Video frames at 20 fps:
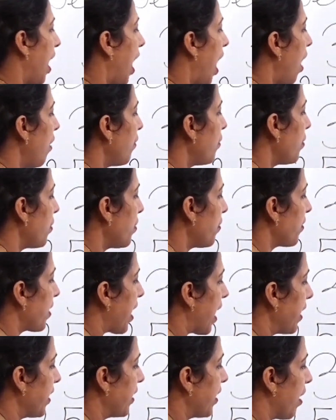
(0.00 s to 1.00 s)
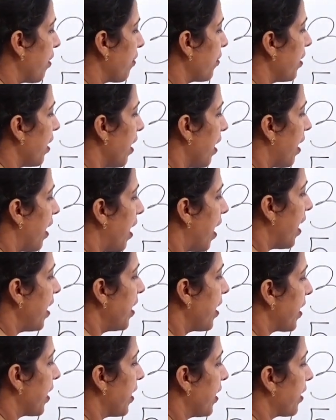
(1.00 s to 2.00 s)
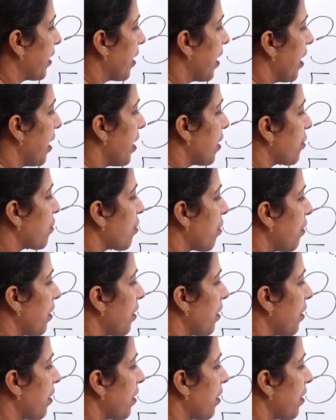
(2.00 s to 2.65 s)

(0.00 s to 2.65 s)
How do you write down 100th? So